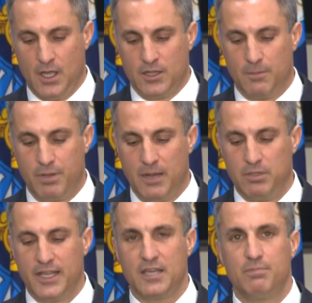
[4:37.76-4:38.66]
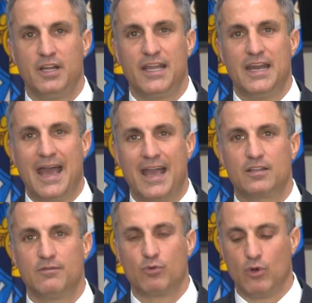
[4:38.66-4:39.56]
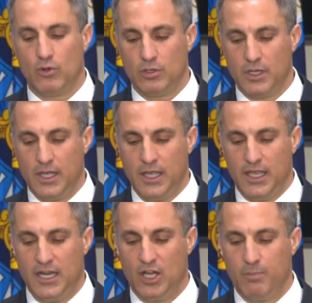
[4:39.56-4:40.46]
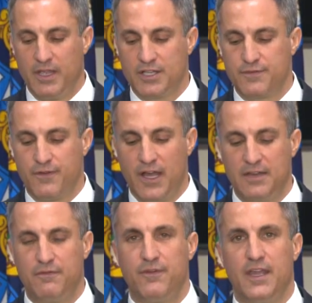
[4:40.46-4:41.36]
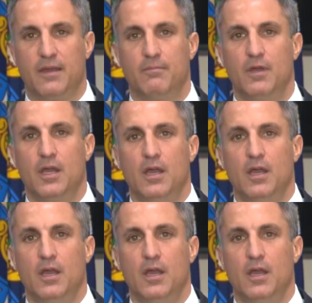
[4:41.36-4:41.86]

The public can play an active role in helping us find Pham